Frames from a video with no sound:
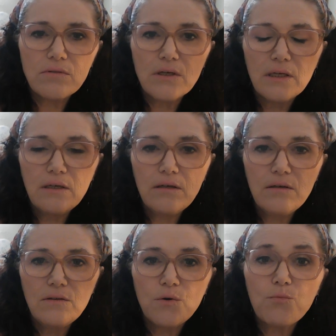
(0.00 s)
the
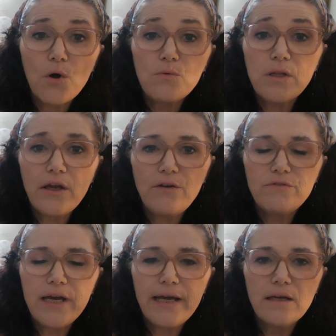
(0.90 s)
the road that you've
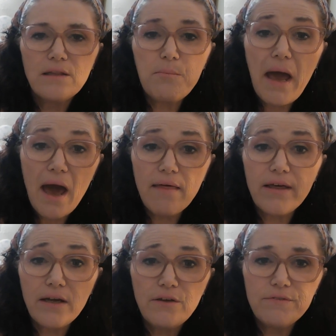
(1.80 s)
taken, the path
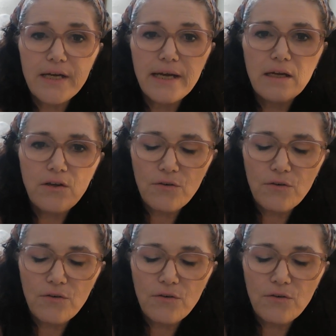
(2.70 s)
that you've taken.